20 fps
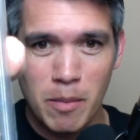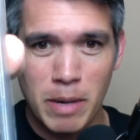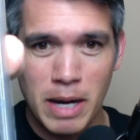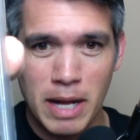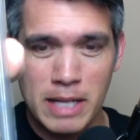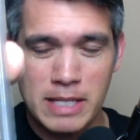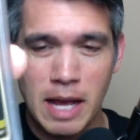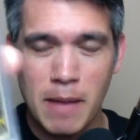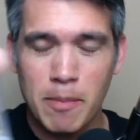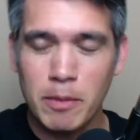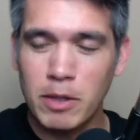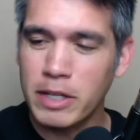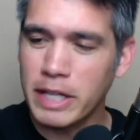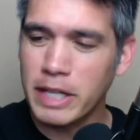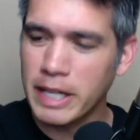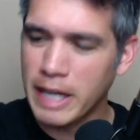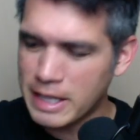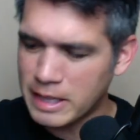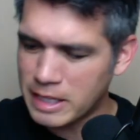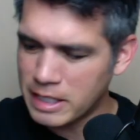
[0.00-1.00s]
But as I'm
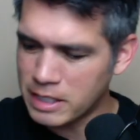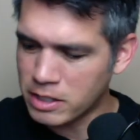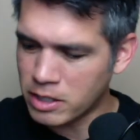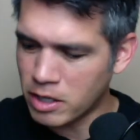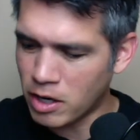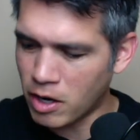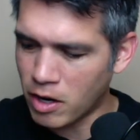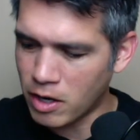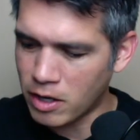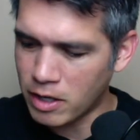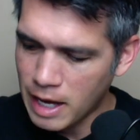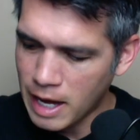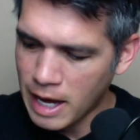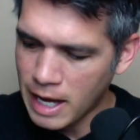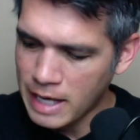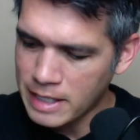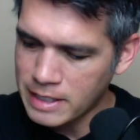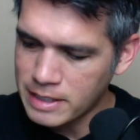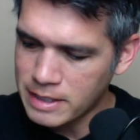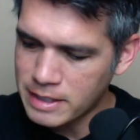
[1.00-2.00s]
looking at this card,
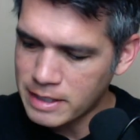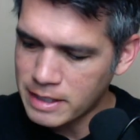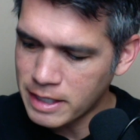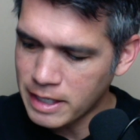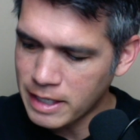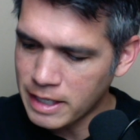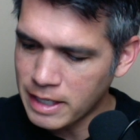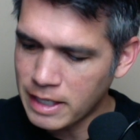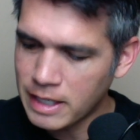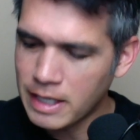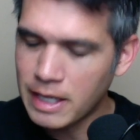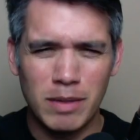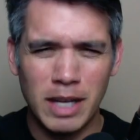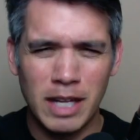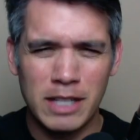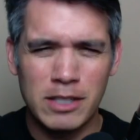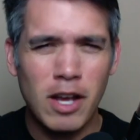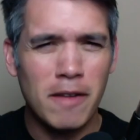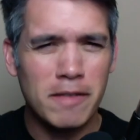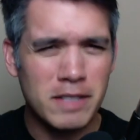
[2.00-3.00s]
I see
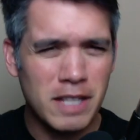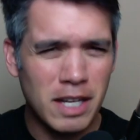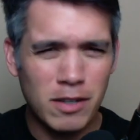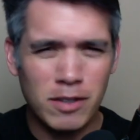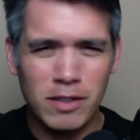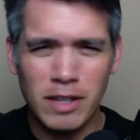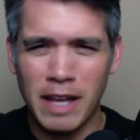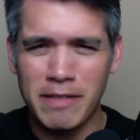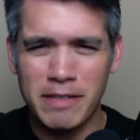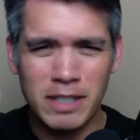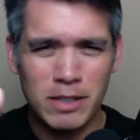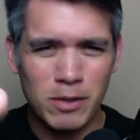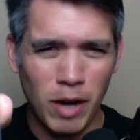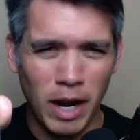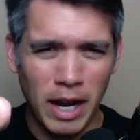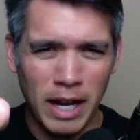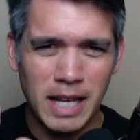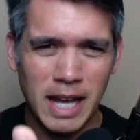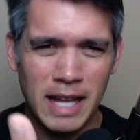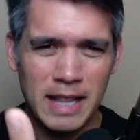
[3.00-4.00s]
it's off center left and
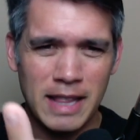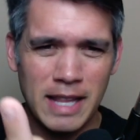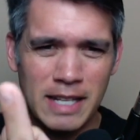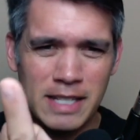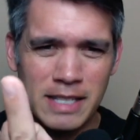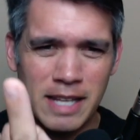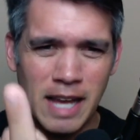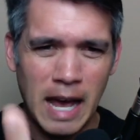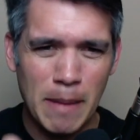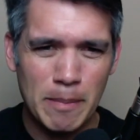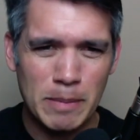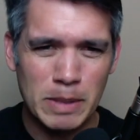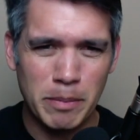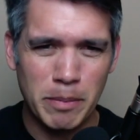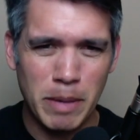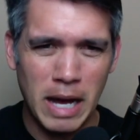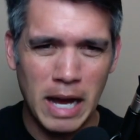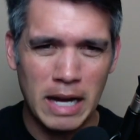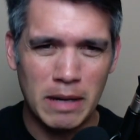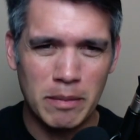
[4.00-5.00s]
right, and then top to
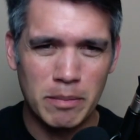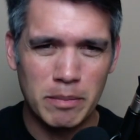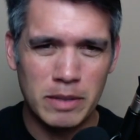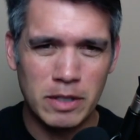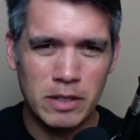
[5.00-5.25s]
bottom.